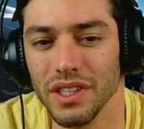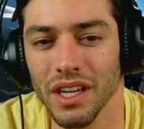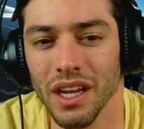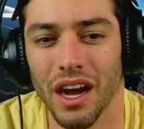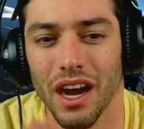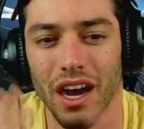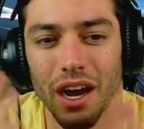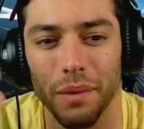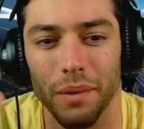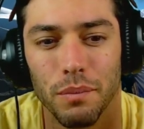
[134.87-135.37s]

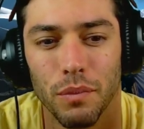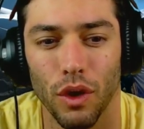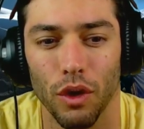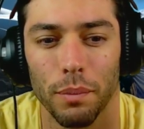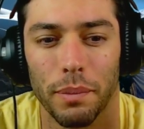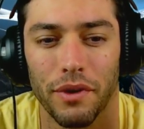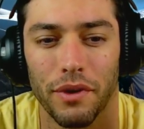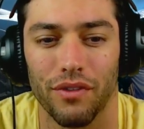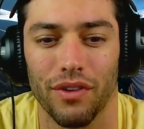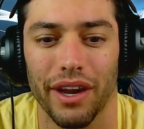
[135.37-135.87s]
Um, we will
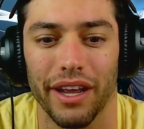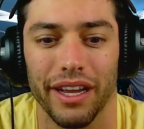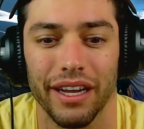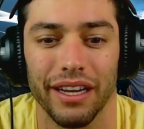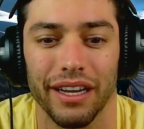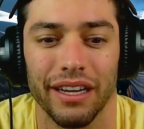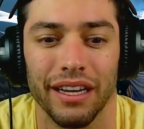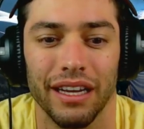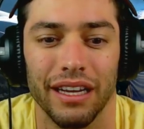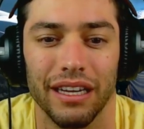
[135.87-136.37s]
be
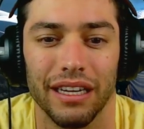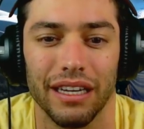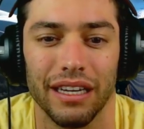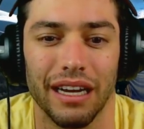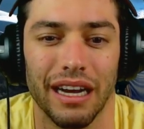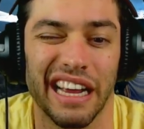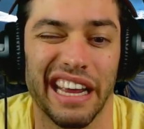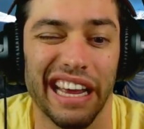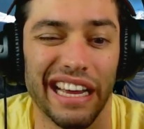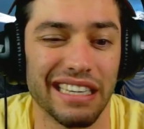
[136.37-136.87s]
running
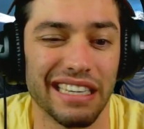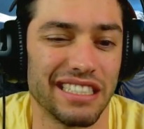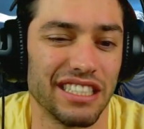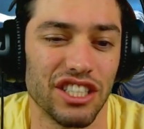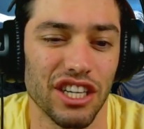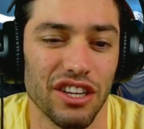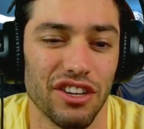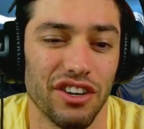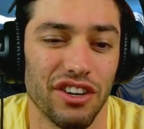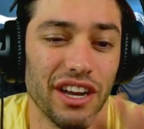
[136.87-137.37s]
against
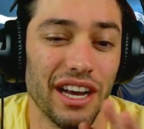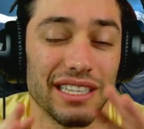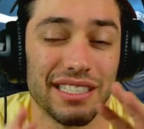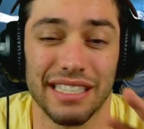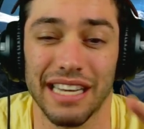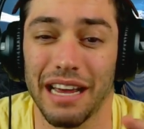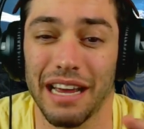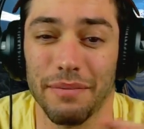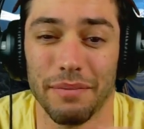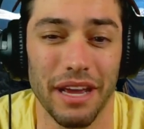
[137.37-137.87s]
each other, not
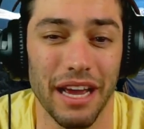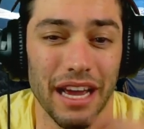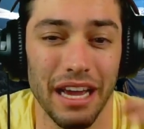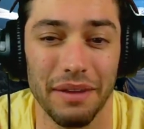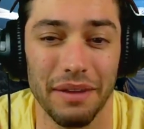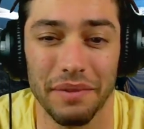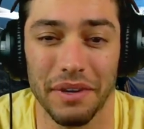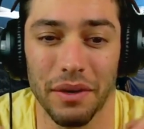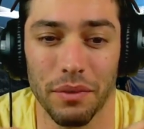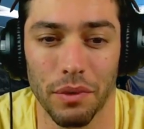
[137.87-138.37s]
same
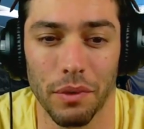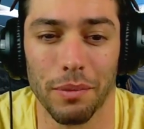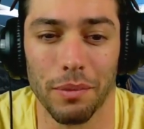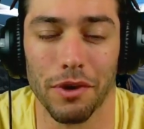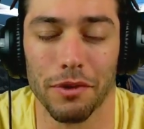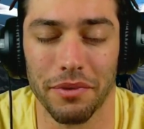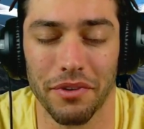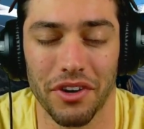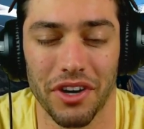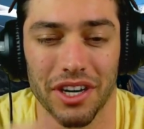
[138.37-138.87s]
game, not we'll
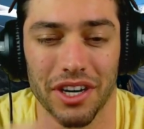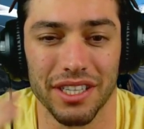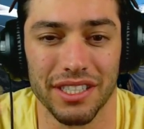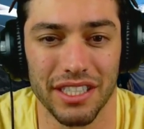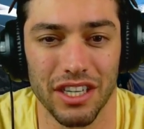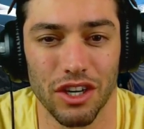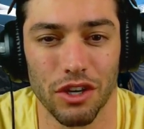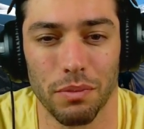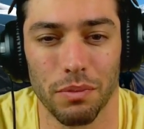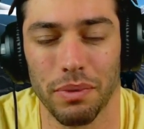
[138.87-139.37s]
both be running
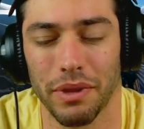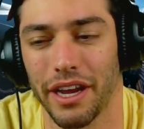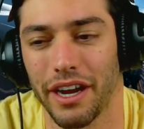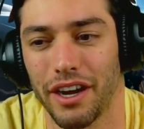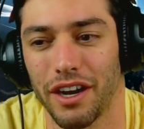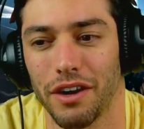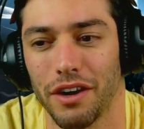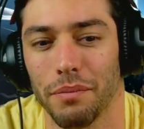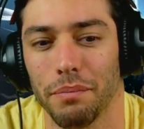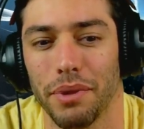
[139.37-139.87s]
single
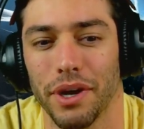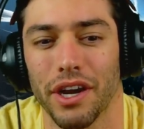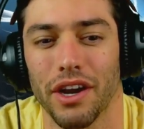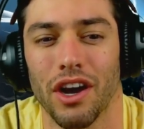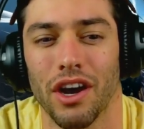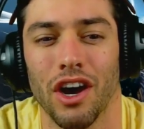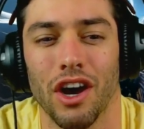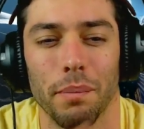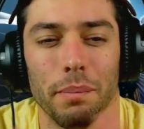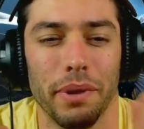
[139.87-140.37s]
player, but
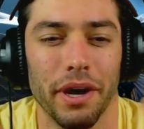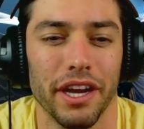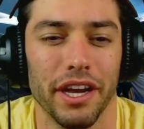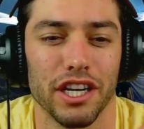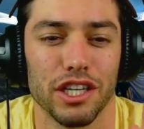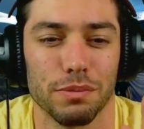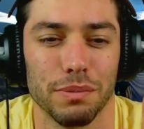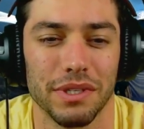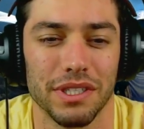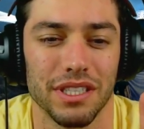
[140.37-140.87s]
all
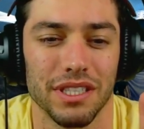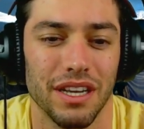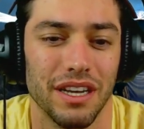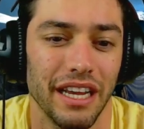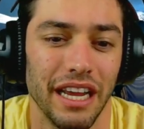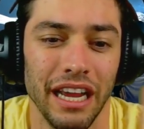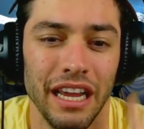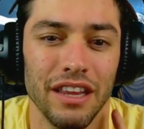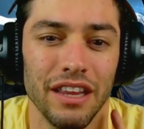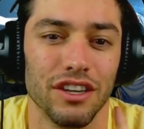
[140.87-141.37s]
punishments on
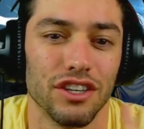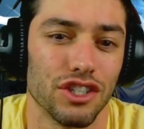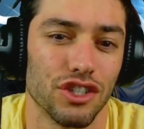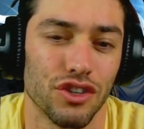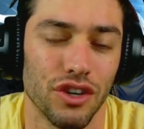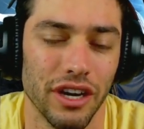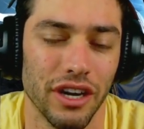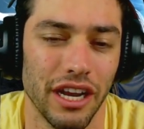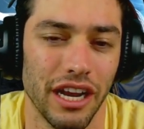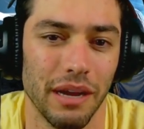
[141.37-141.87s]
either
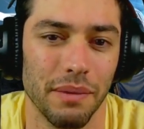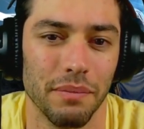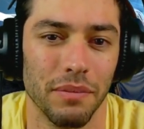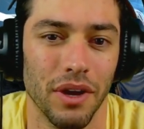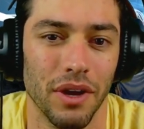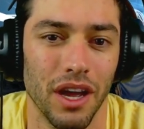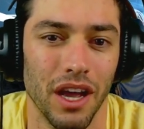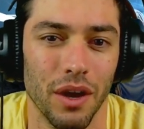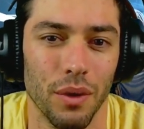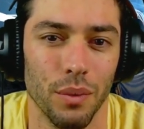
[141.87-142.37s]
stream
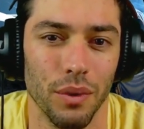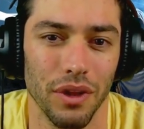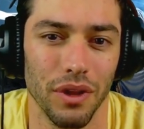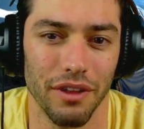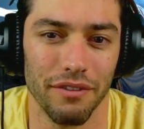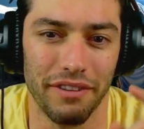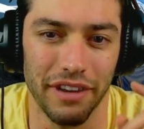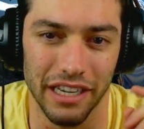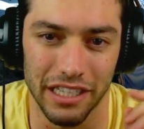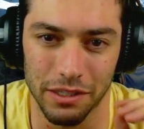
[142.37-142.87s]
will
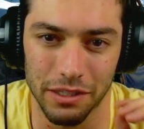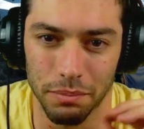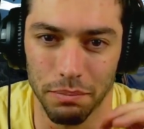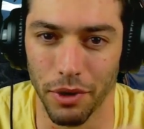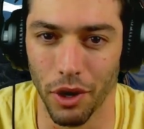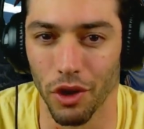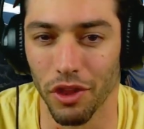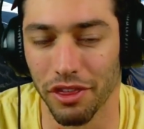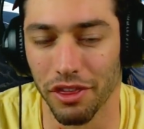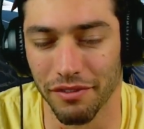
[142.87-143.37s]
affect
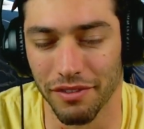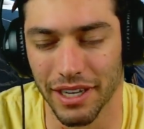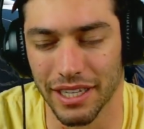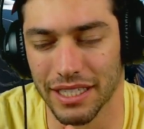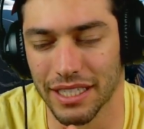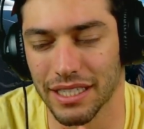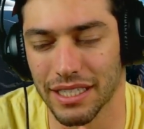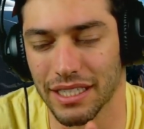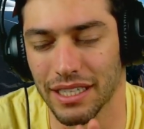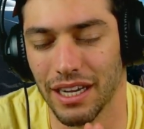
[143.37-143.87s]
both of
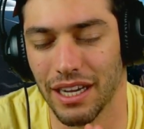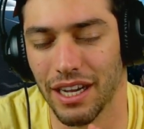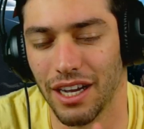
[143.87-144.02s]
us.